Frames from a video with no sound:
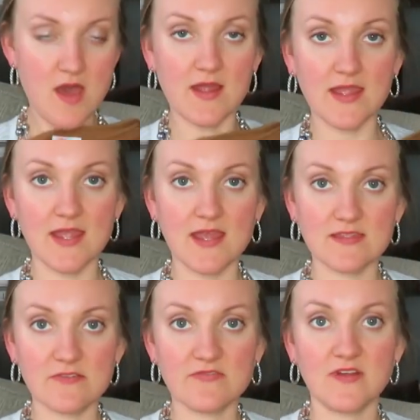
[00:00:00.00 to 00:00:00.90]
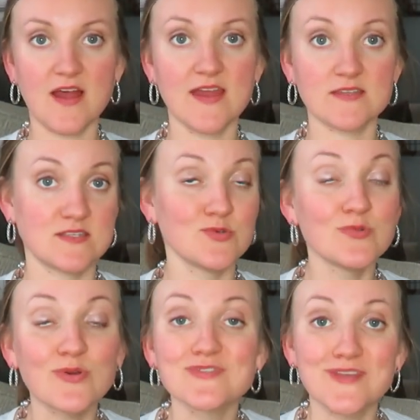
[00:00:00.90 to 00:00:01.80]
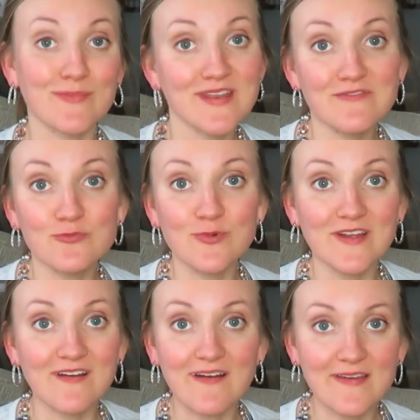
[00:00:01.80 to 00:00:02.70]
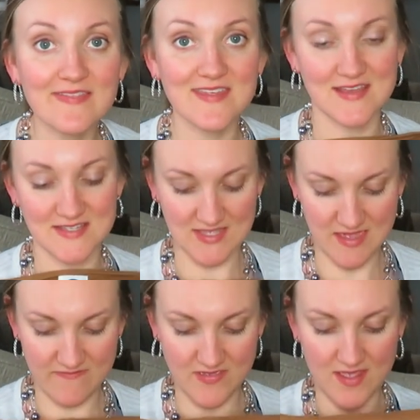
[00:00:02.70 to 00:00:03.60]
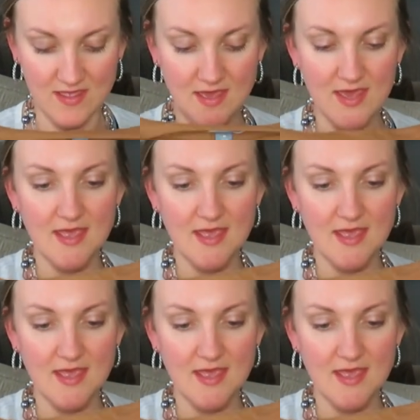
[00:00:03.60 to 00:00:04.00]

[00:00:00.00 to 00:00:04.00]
pocket in the front. Who knows, I might even wear it on Thanksgiving.